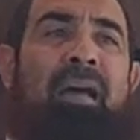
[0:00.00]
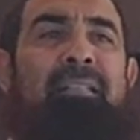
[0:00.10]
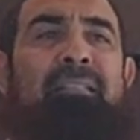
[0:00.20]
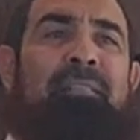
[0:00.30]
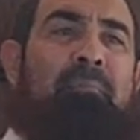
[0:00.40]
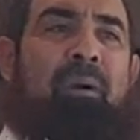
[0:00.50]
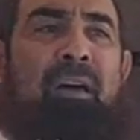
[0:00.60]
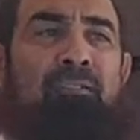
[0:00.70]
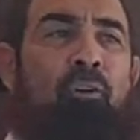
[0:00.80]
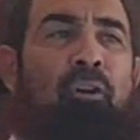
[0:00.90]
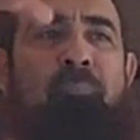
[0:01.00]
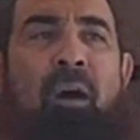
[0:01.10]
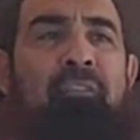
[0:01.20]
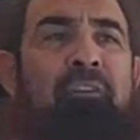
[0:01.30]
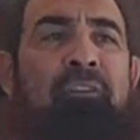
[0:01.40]
and annoy,
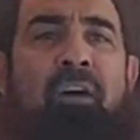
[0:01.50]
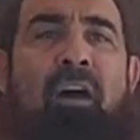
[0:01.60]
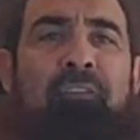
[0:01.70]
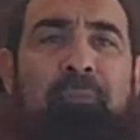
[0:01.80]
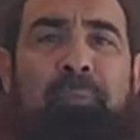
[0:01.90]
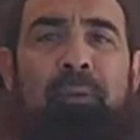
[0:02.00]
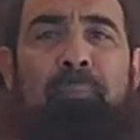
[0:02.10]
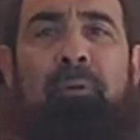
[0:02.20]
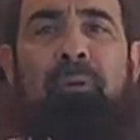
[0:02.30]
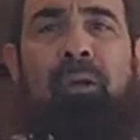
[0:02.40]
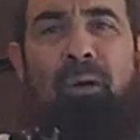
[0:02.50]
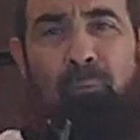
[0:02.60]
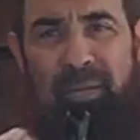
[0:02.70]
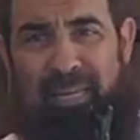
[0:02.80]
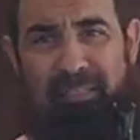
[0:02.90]
bother the other people,
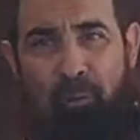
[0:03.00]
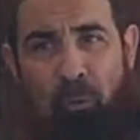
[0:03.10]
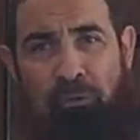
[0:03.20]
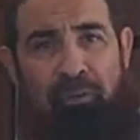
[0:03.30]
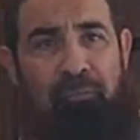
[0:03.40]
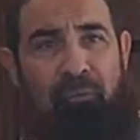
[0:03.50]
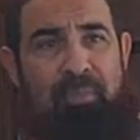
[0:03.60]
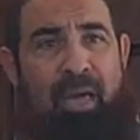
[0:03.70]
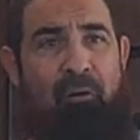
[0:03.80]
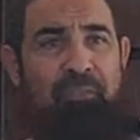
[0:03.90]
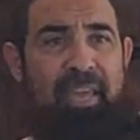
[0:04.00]
we get the water from down